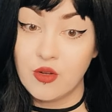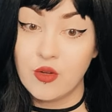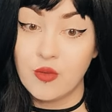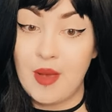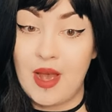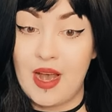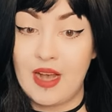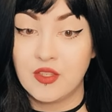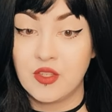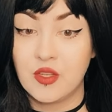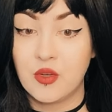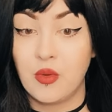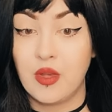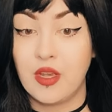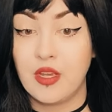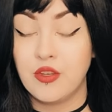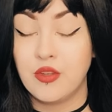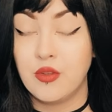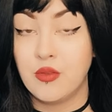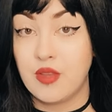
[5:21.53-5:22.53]
who passed
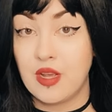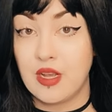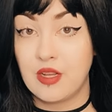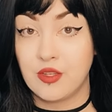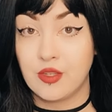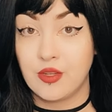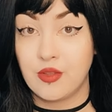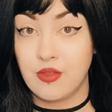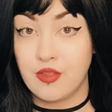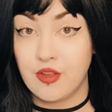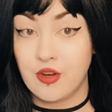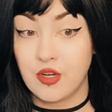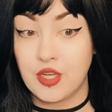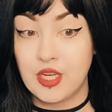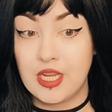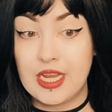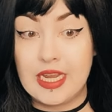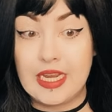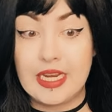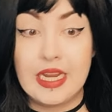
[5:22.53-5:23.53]
away in
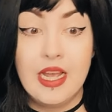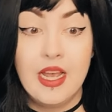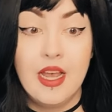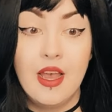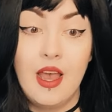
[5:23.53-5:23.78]
2013